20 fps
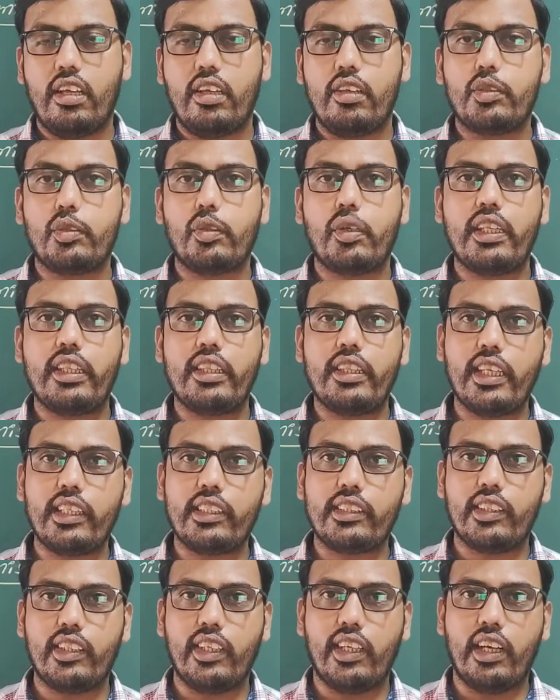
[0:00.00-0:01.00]
So in
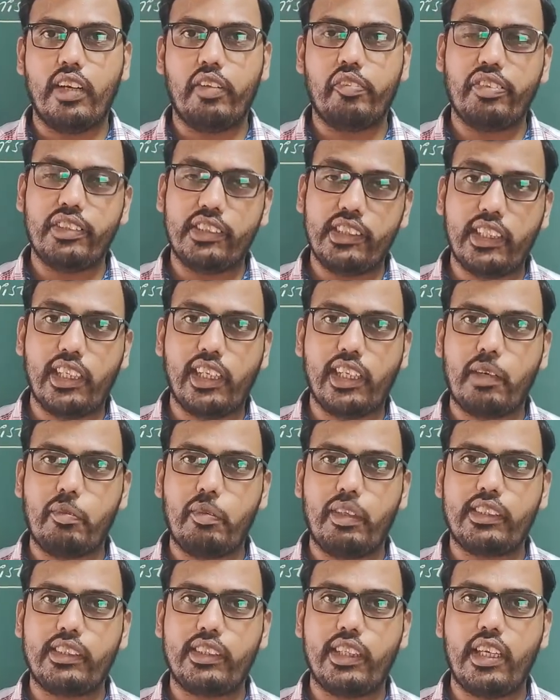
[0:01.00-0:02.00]
this physical
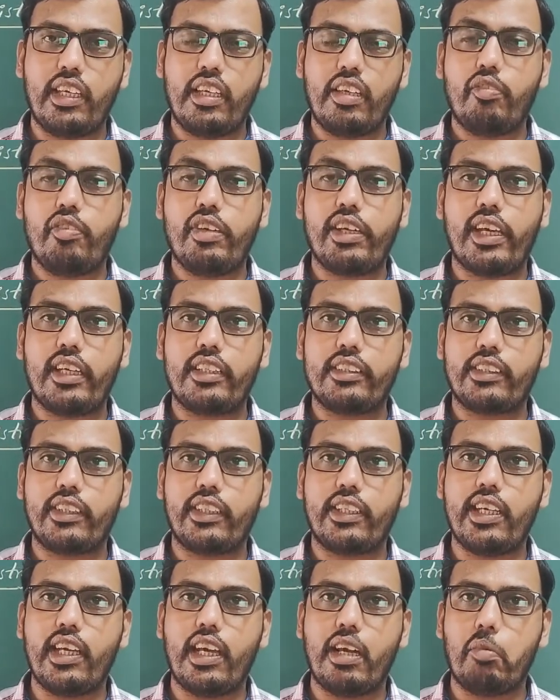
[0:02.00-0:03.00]
chemistry we can
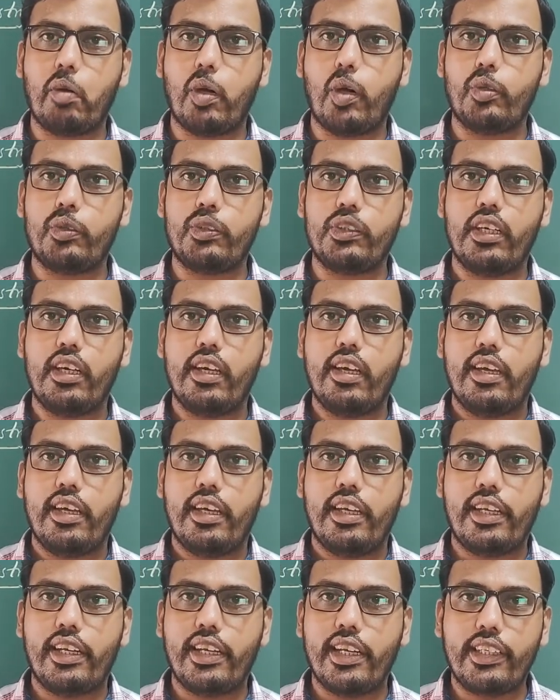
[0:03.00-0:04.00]
study about
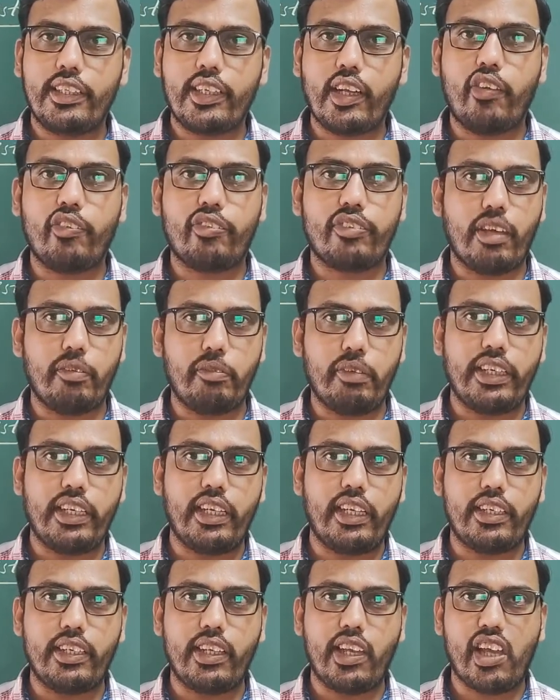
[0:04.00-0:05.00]
rate of
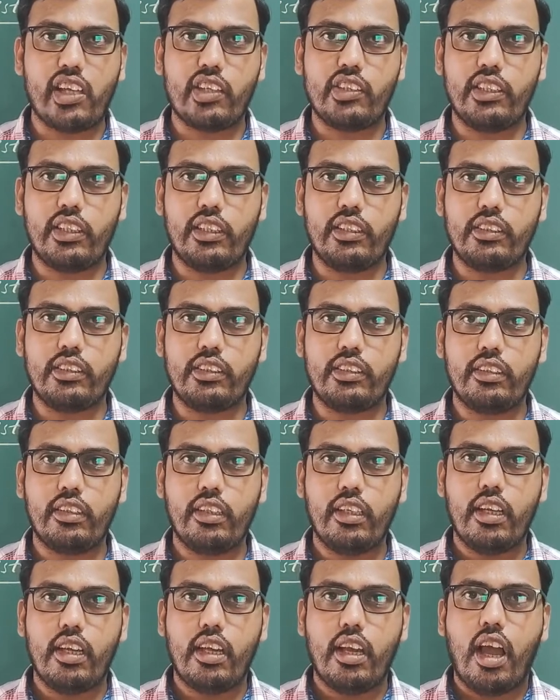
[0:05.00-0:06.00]
chemical reactions,
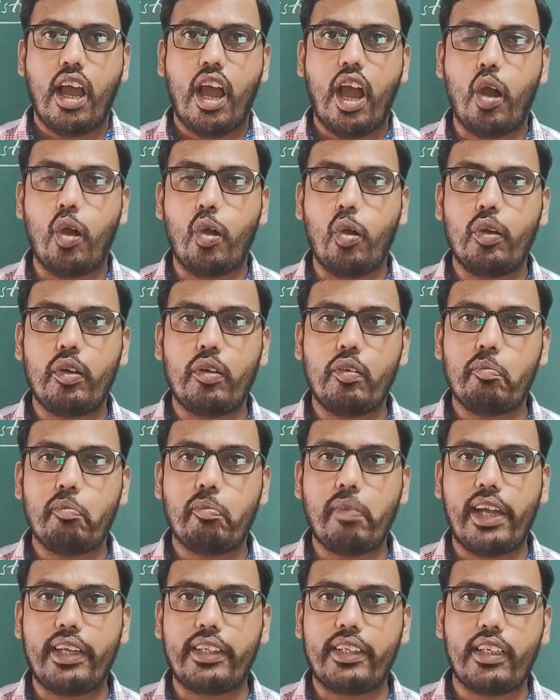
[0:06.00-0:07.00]
how
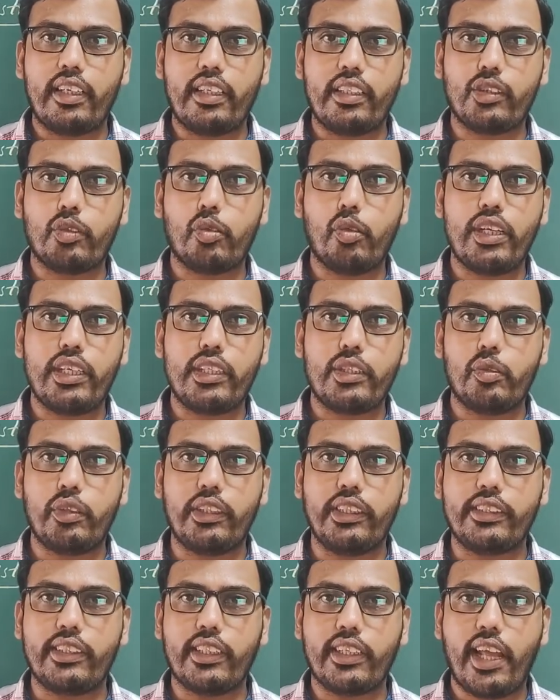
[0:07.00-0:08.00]
matter is going to
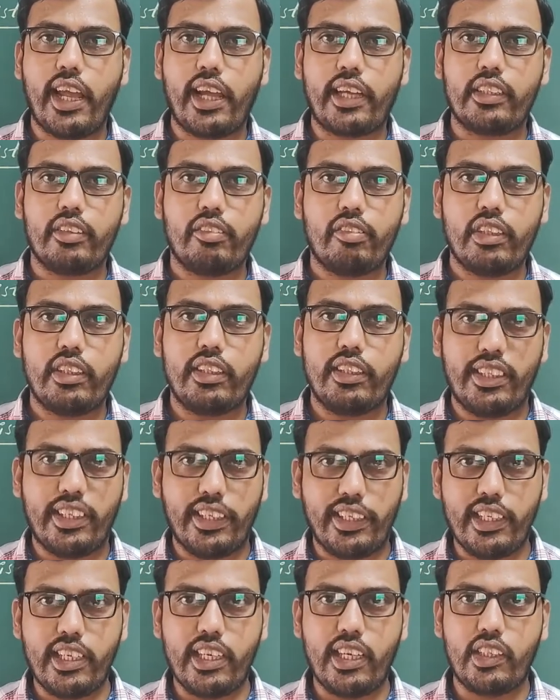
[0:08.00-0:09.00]
interact with
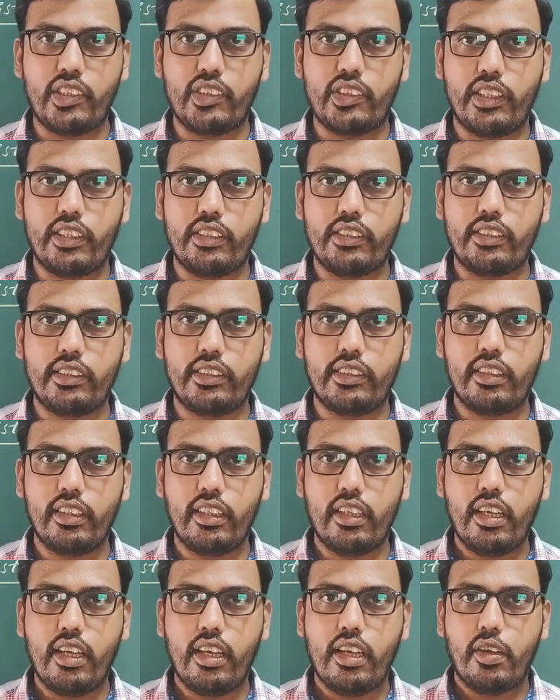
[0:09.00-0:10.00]
radiations.
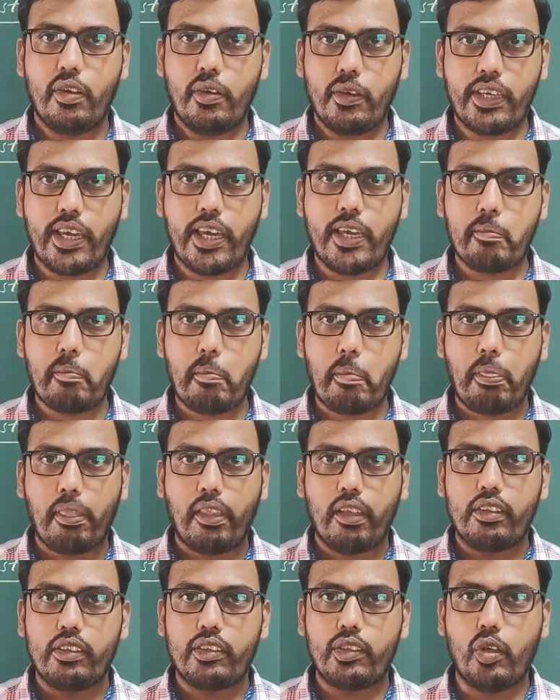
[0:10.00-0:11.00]

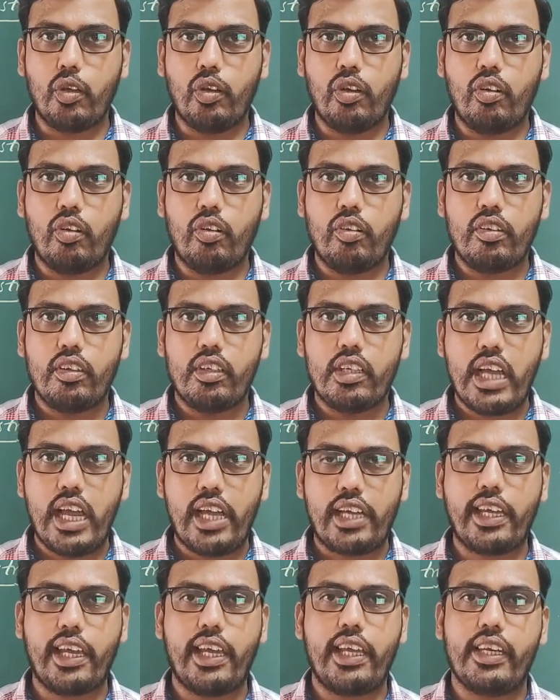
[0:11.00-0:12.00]
Okay, so
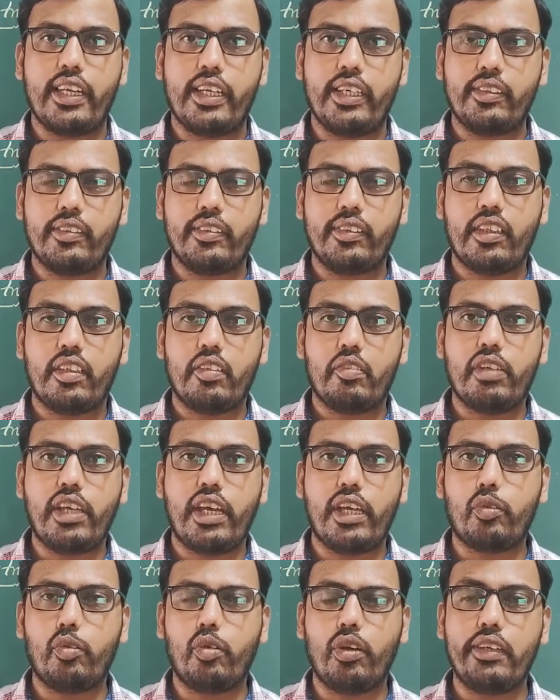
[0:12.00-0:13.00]
again we
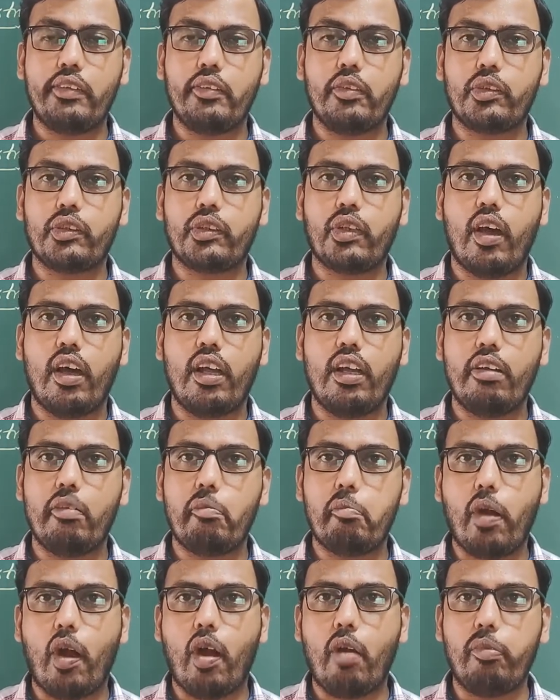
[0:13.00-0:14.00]
are going to
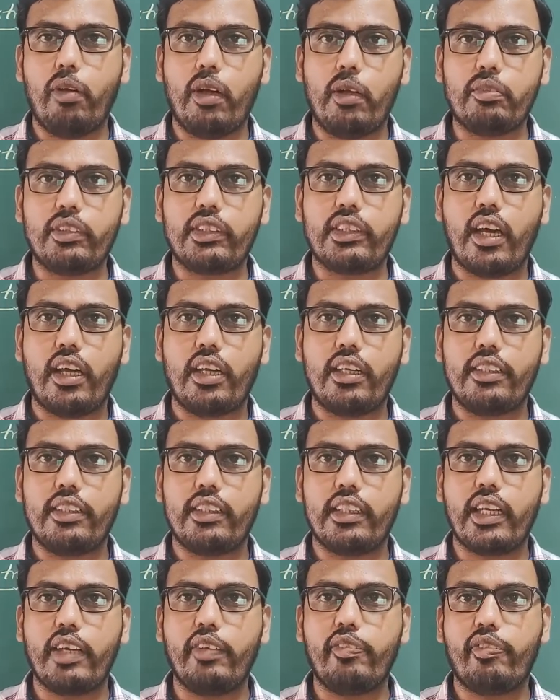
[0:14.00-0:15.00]
solve problems
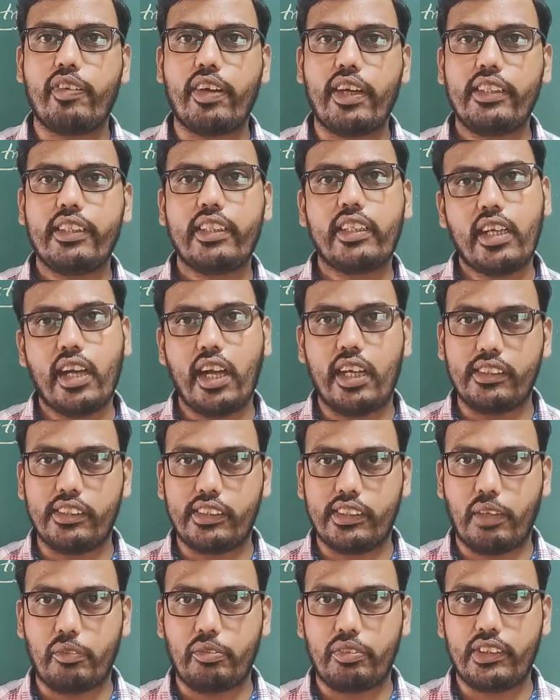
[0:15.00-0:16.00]
on different
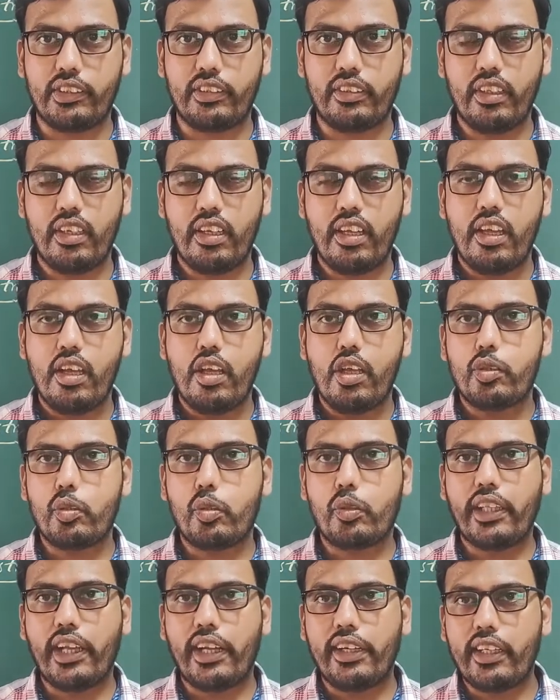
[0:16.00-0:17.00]
concepts. So
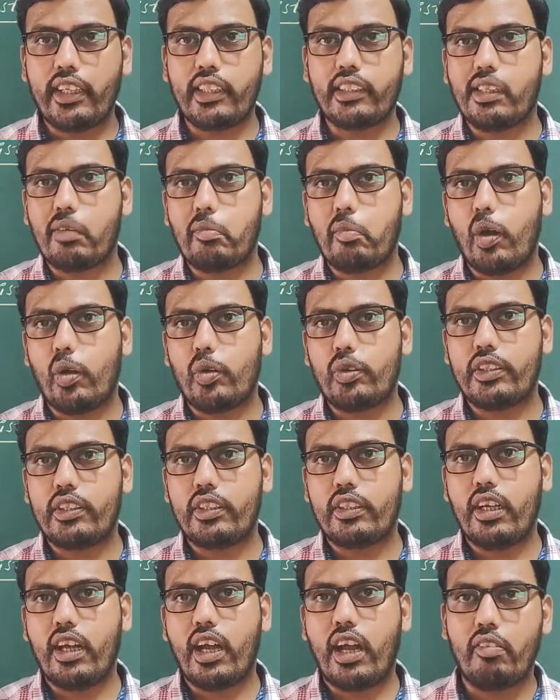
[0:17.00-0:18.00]
that is
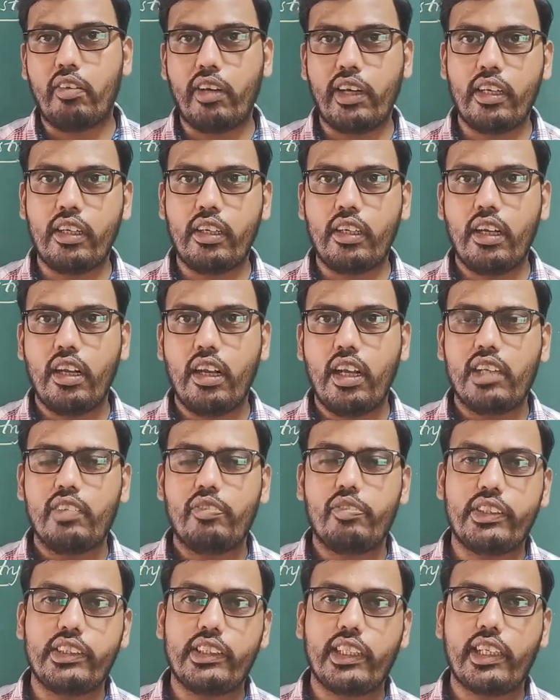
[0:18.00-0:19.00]
about our
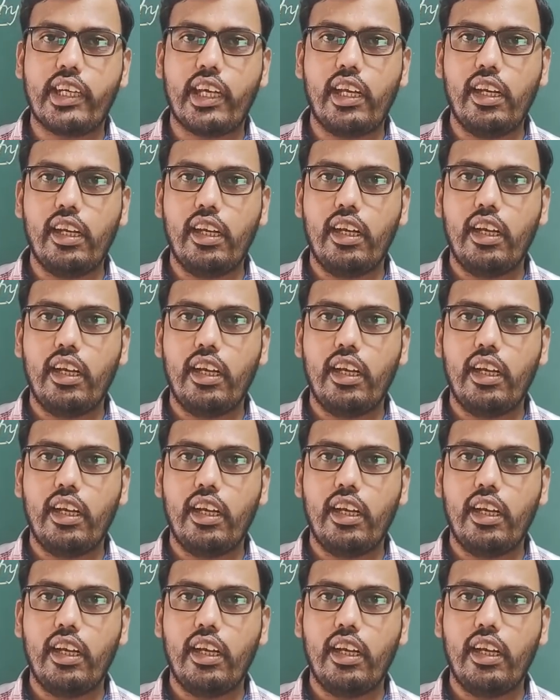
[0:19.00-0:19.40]
physical